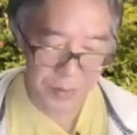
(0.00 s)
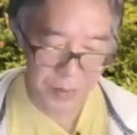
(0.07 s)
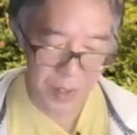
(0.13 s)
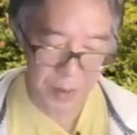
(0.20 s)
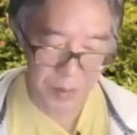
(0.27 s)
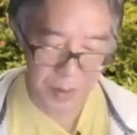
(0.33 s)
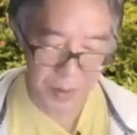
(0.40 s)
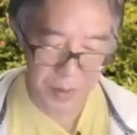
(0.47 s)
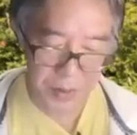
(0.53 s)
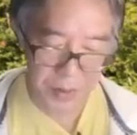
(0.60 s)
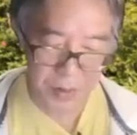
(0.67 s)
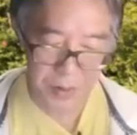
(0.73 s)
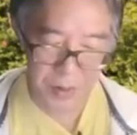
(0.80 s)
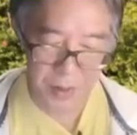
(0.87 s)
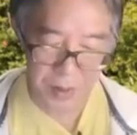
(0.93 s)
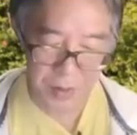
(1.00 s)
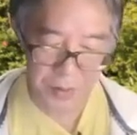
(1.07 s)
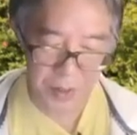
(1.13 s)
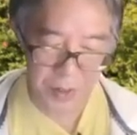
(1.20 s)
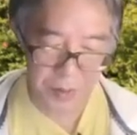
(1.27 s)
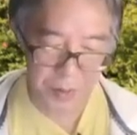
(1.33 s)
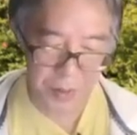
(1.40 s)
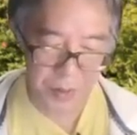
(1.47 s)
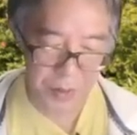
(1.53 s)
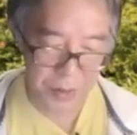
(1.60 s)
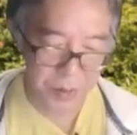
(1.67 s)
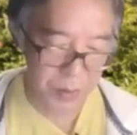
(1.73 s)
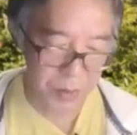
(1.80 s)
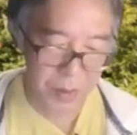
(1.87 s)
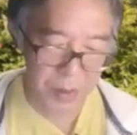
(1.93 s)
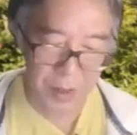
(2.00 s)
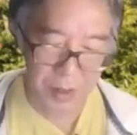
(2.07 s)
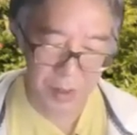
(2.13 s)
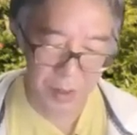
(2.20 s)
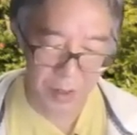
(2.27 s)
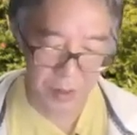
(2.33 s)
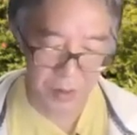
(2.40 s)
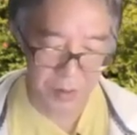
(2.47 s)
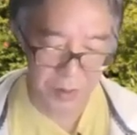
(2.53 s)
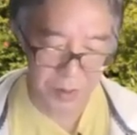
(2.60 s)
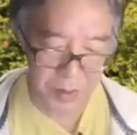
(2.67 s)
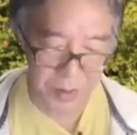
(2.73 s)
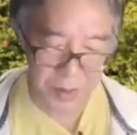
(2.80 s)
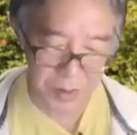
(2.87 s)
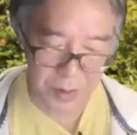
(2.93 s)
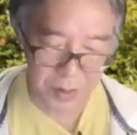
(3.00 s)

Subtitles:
fk minus 2 and fk minus 1, and again use this.